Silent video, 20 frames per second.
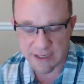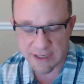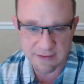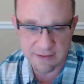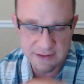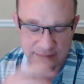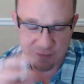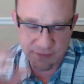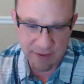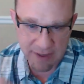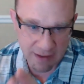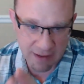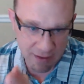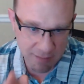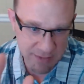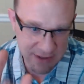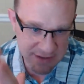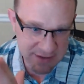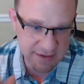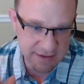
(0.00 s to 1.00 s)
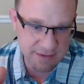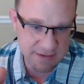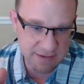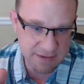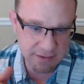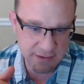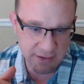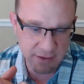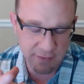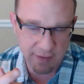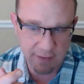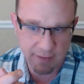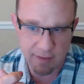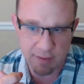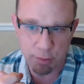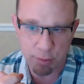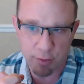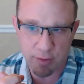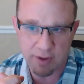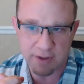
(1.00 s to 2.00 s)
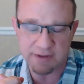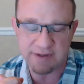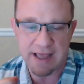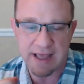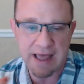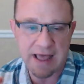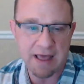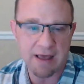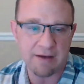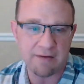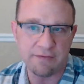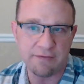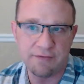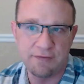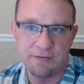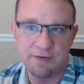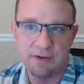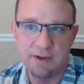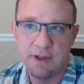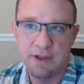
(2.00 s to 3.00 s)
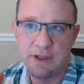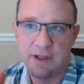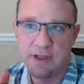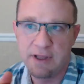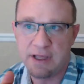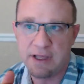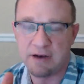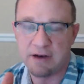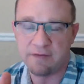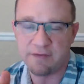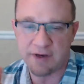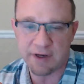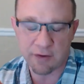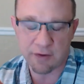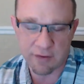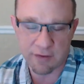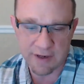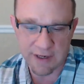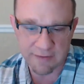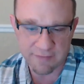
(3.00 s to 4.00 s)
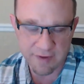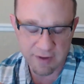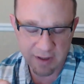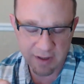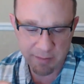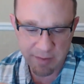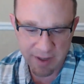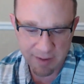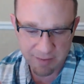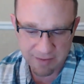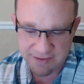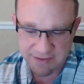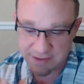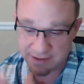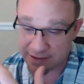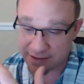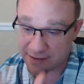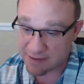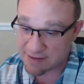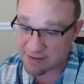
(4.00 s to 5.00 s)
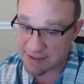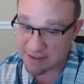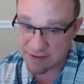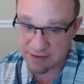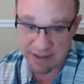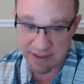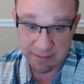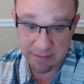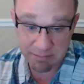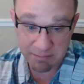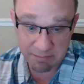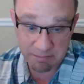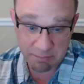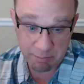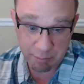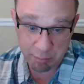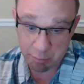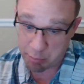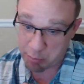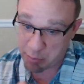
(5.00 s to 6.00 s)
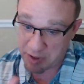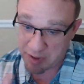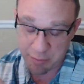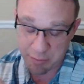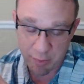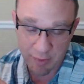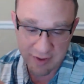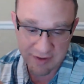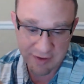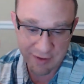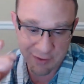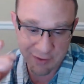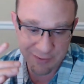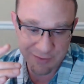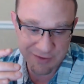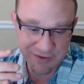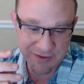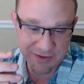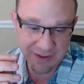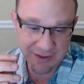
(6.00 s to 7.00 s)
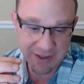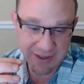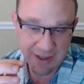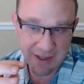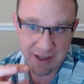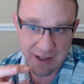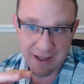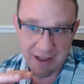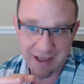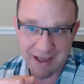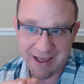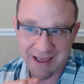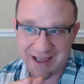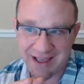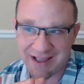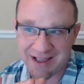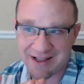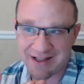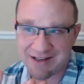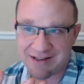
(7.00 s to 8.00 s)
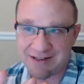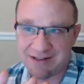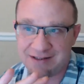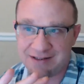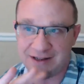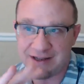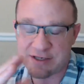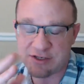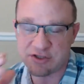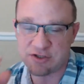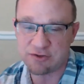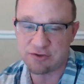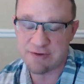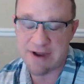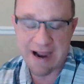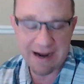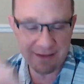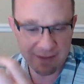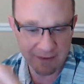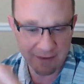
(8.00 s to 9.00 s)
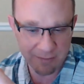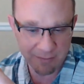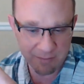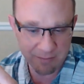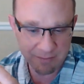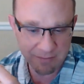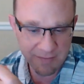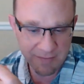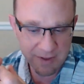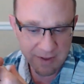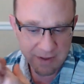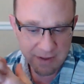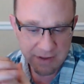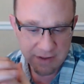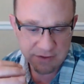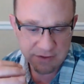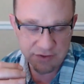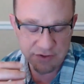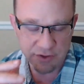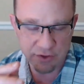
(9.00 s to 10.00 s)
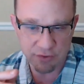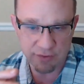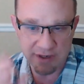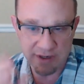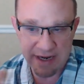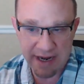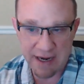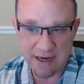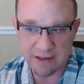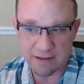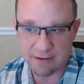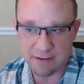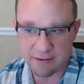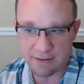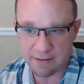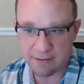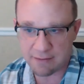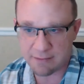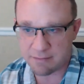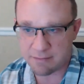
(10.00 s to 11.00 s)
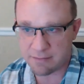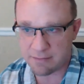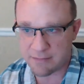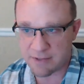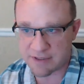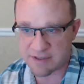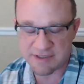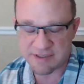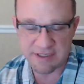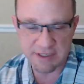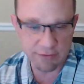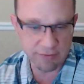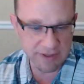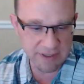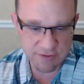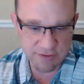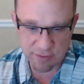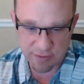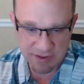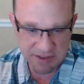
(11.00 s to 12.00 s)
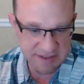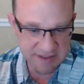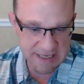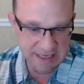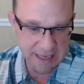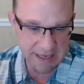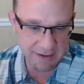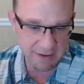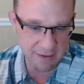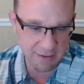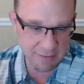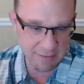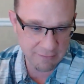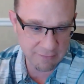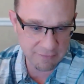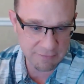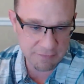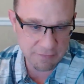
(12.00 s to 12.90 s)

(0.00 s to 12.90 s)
The different elements, that are important to have in a video creative. They're going to be able to essentially pinpoint those and extract them to create a series or a set of